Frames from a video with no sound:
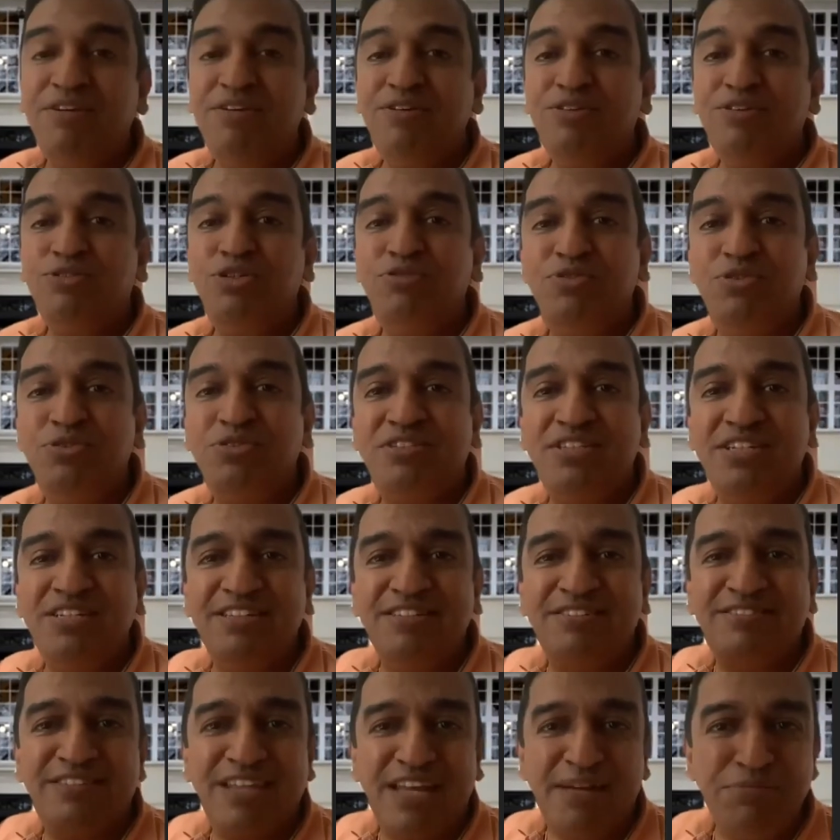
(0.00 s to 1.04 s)
So if you see the
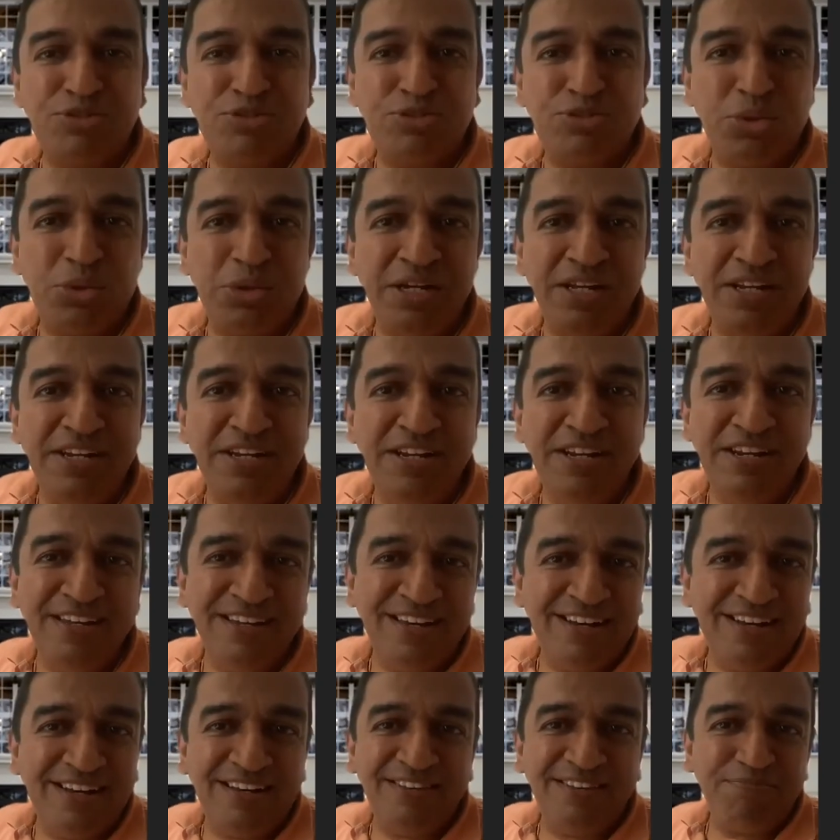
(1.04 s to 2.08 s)
same story in
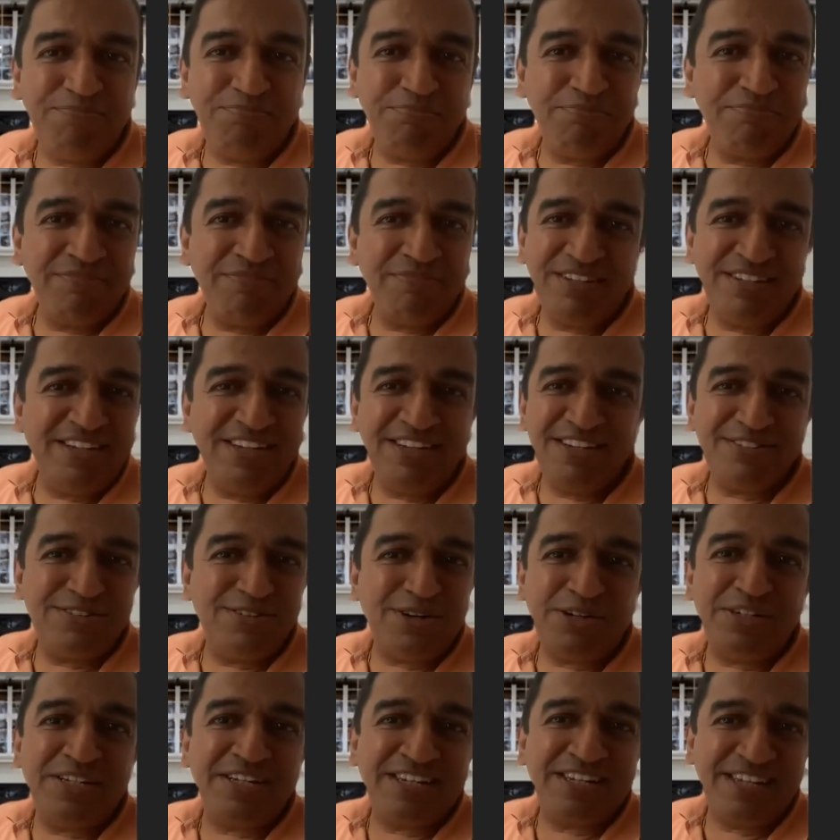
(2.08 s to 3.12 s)
India, it is
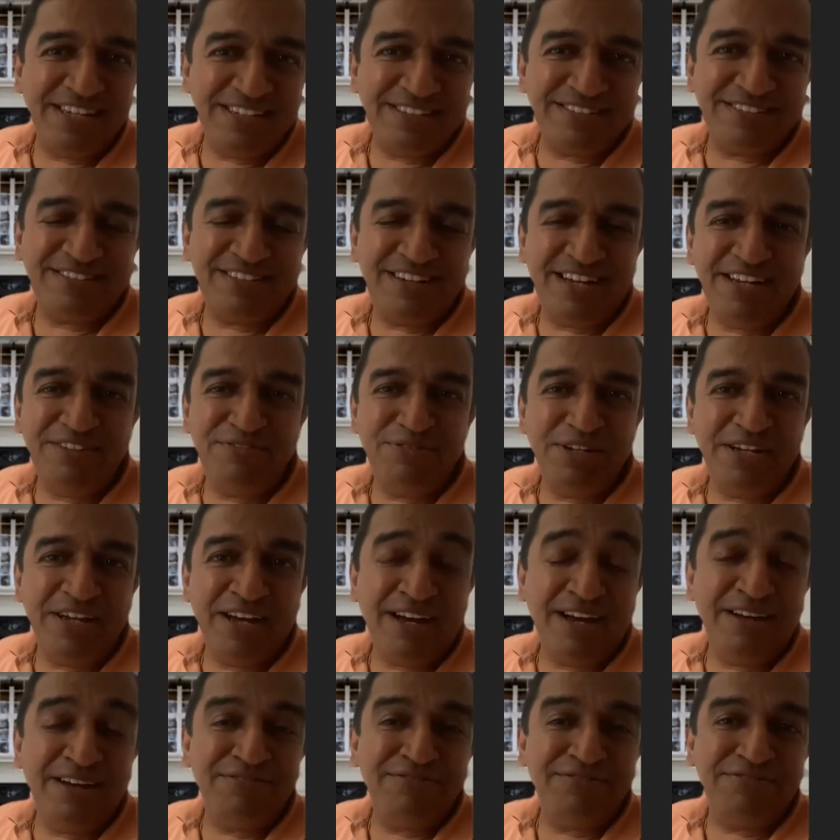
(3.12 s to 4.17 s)
not the case, right? We
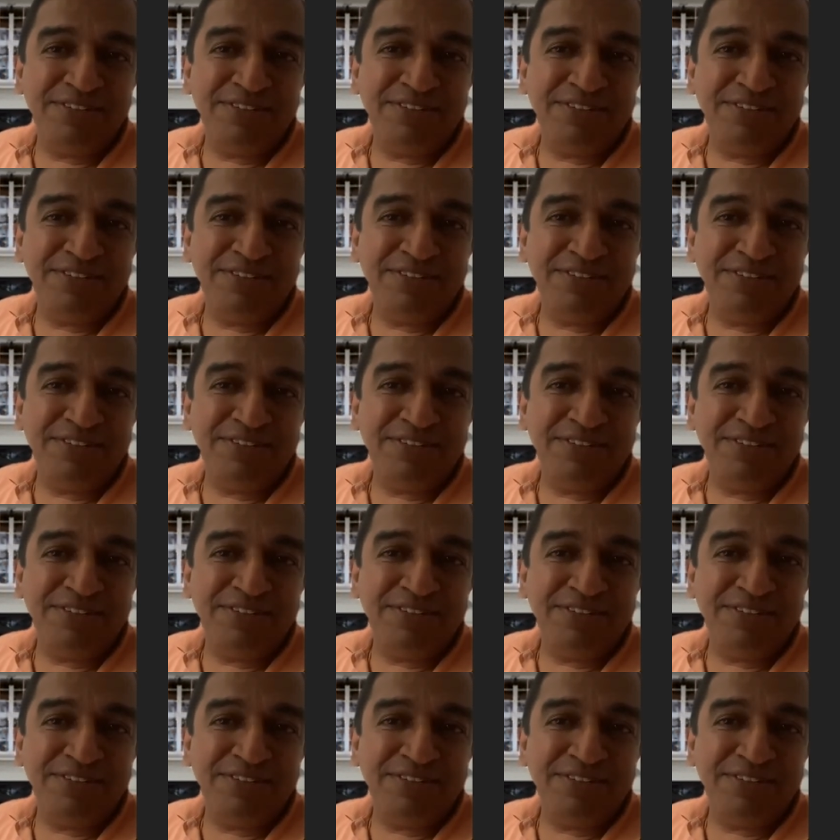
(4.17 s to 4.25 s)
have